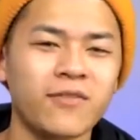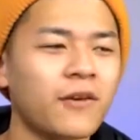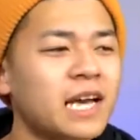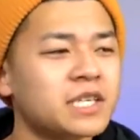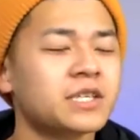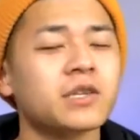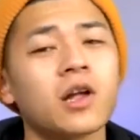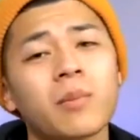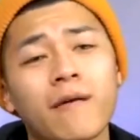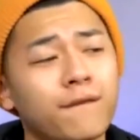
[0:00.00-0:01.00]
fashion is
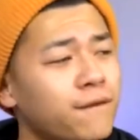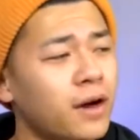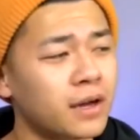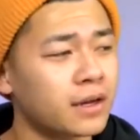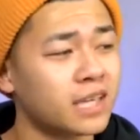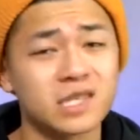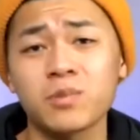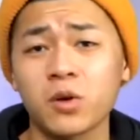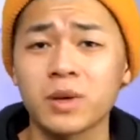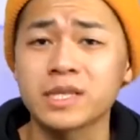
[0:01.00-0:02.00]
all about fun,
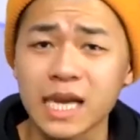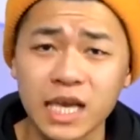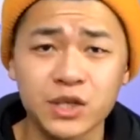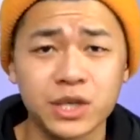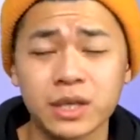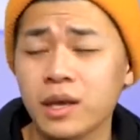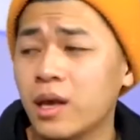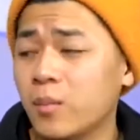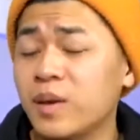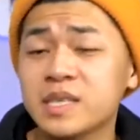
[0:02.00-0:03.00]
experimentation,
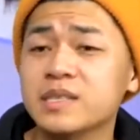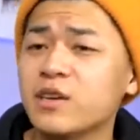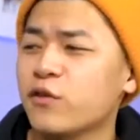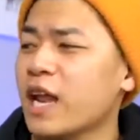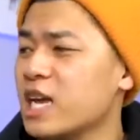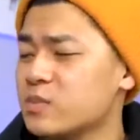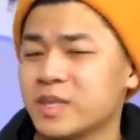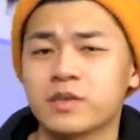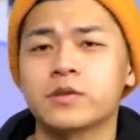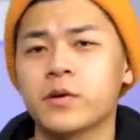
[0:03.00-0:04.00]
mixing different
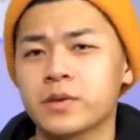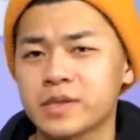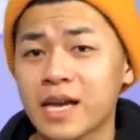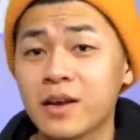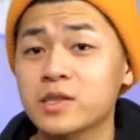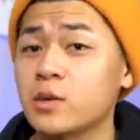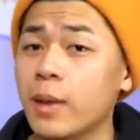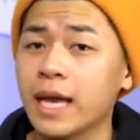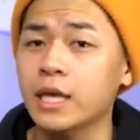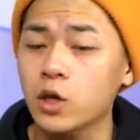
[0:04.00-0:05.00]
aspects of certain styles to
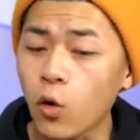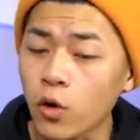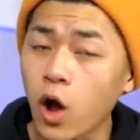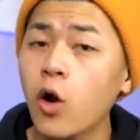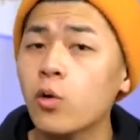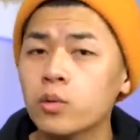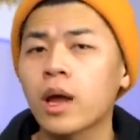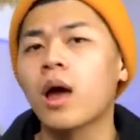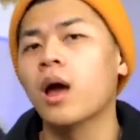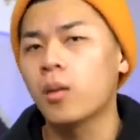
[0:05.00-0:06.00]
make it your own
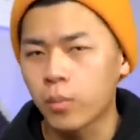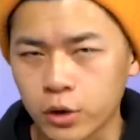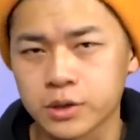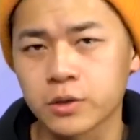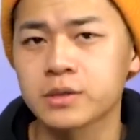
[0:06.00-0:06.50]
personal